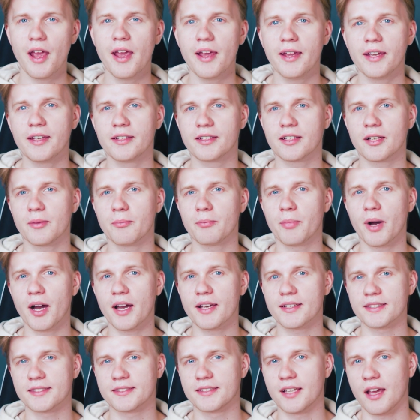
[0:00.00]
It
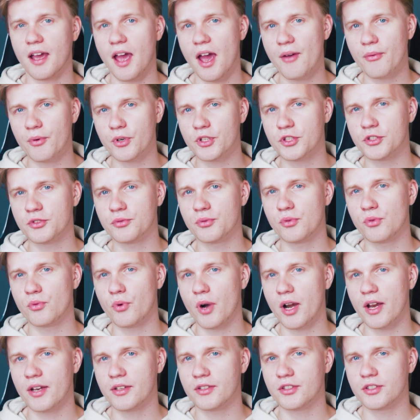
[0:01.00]
combines the average true
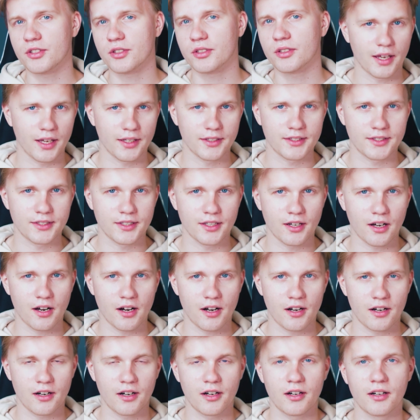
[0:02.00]
range,
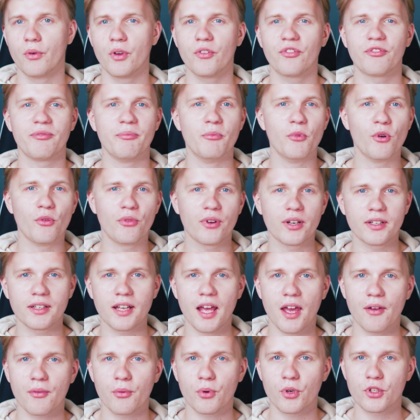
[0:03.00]
ATR, with moving
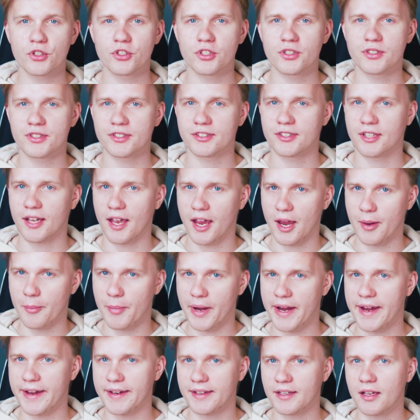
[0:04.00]
averages,
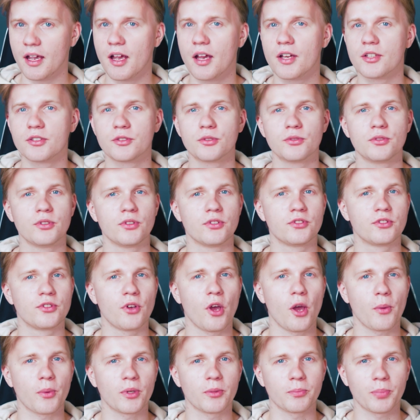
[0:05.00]
MA, to
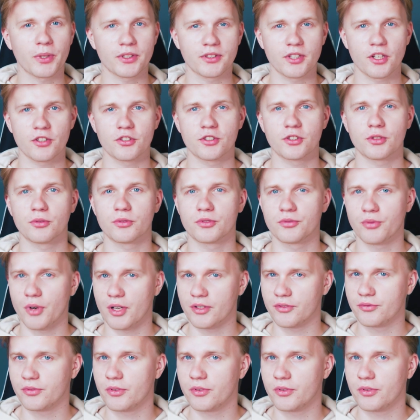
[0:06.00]
determine potential trend